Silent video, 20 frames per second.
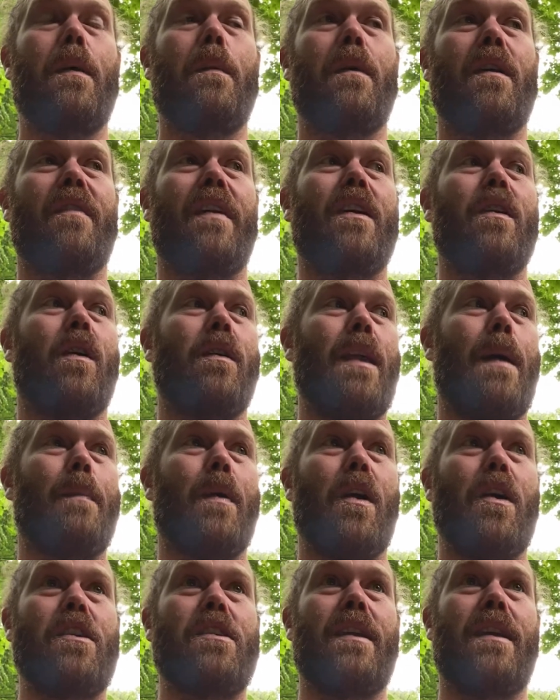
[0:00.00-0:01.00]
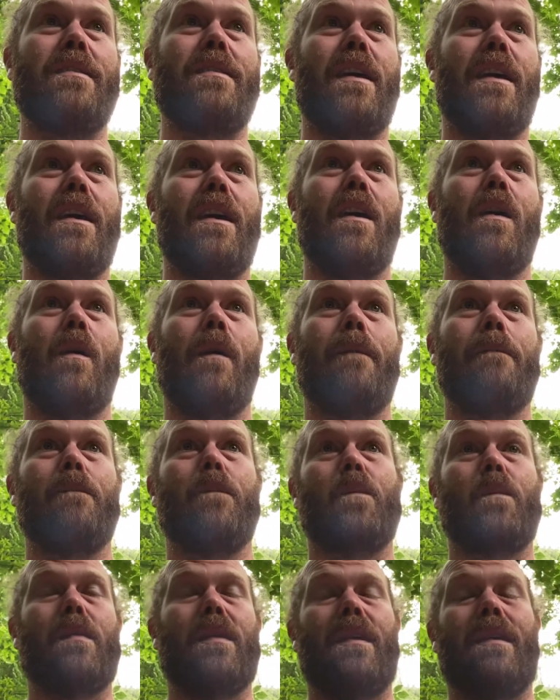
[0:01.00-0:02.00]
But if I call that person and say, yo,
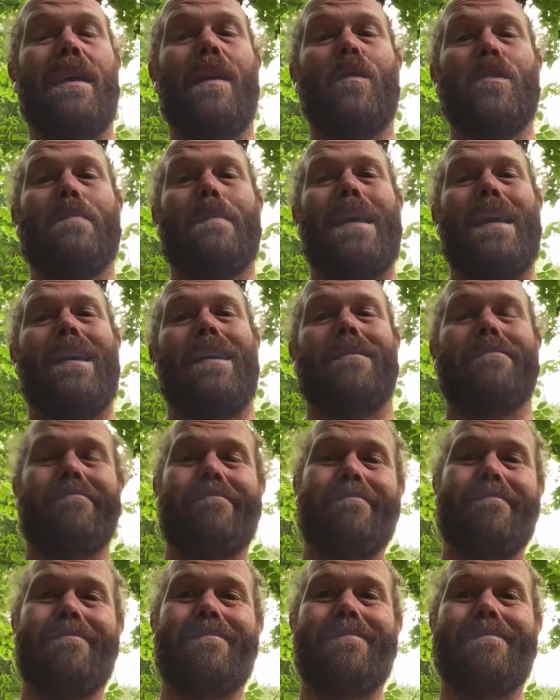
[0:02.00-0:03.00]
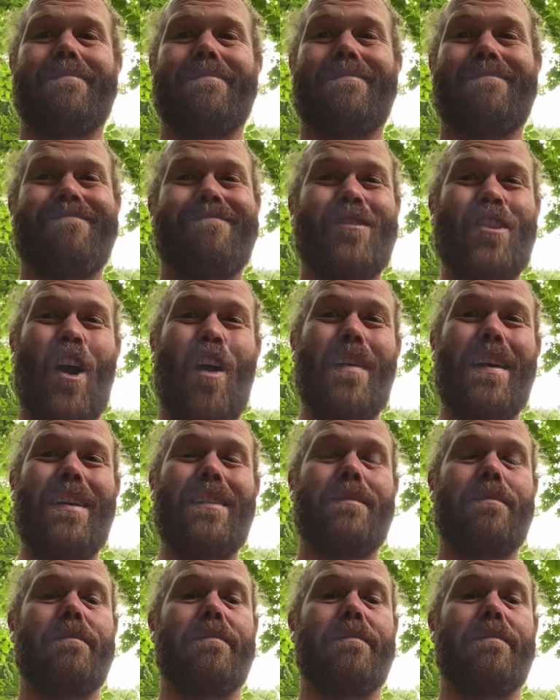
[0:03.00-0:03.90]
it was me. Sorry.